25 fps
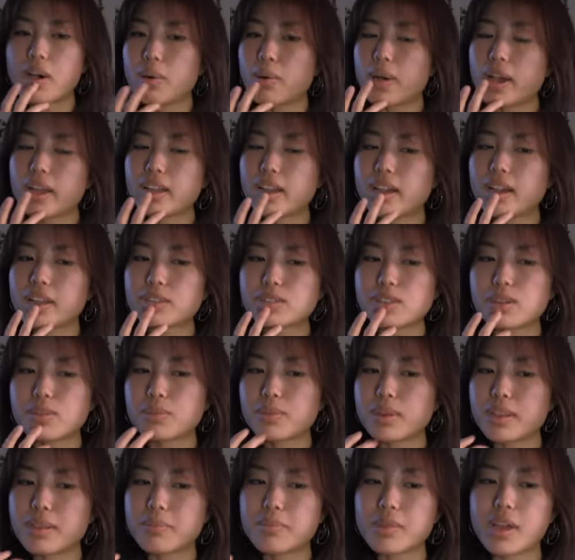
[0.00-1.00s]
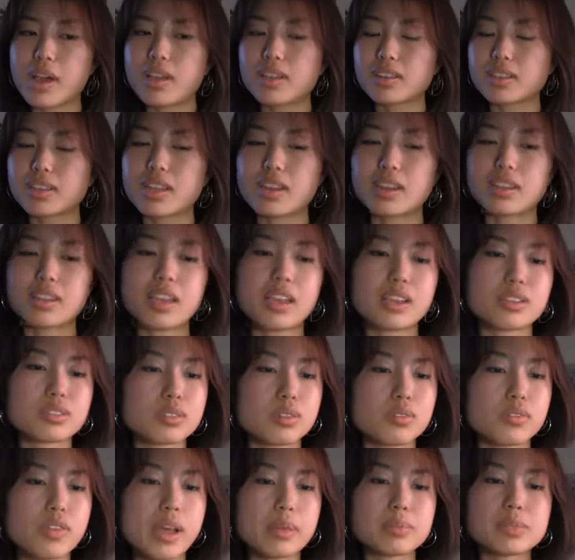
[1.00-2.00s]
I'm not getting
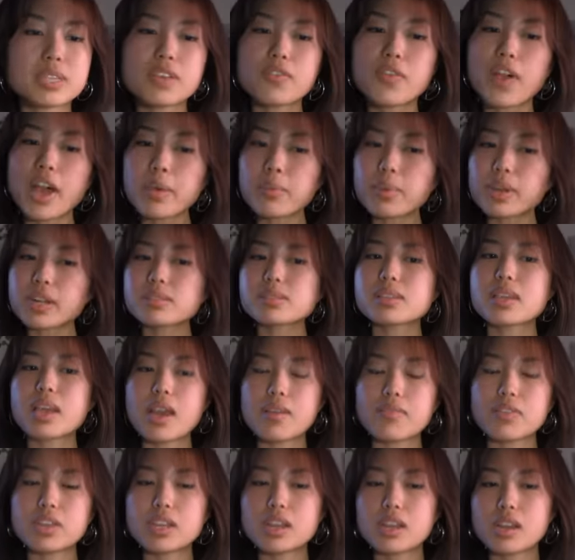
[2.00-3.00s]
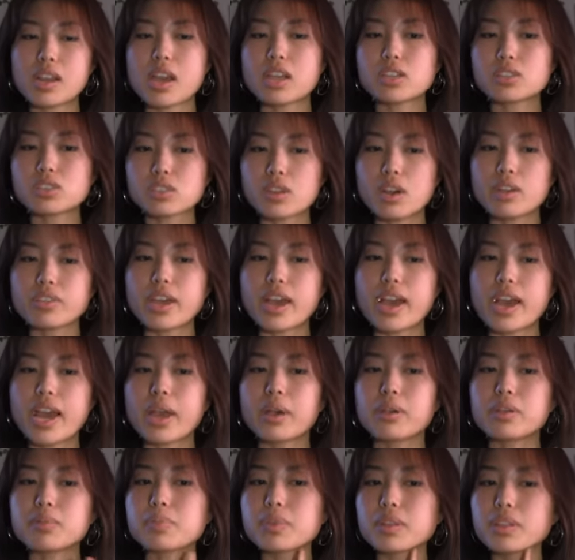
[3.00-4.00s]
angel vibes. If I went up to heaven and I saw that,
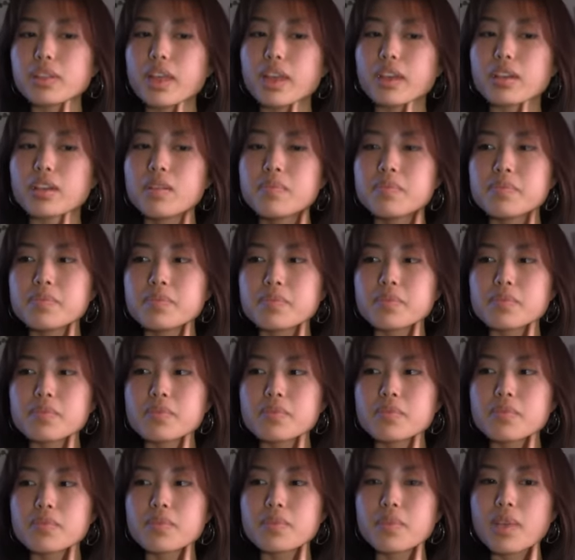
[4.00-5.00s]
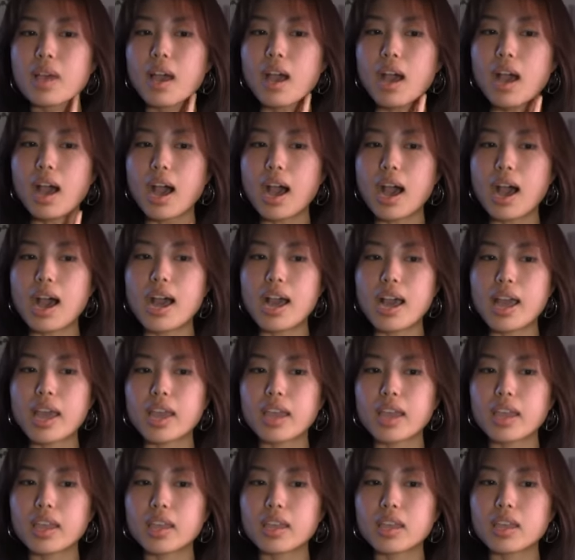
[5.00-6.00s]
I would be like,
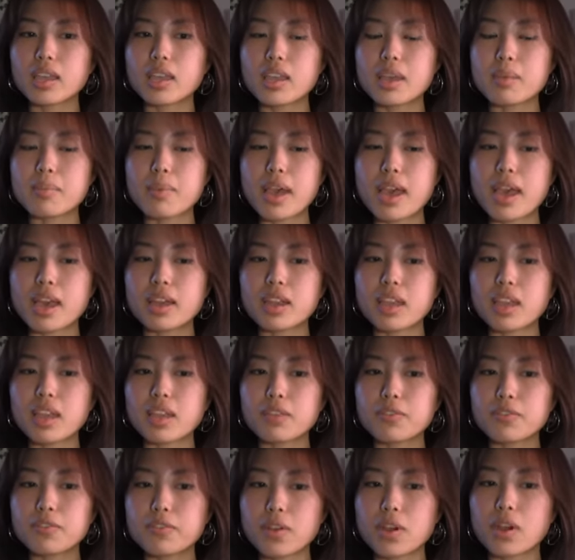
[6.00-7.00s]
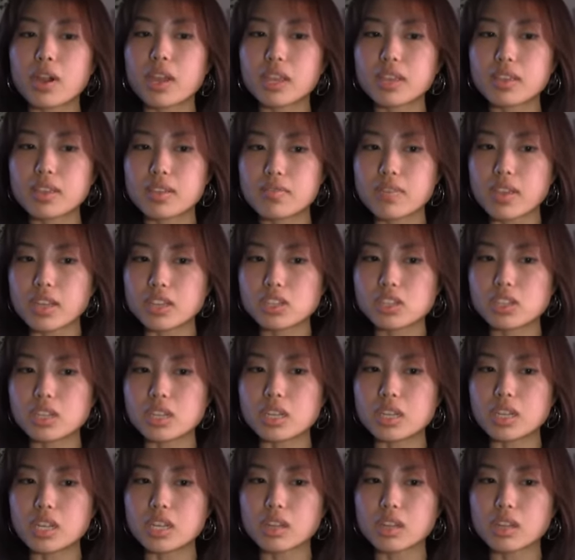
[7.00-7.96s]
I am at a furry convention in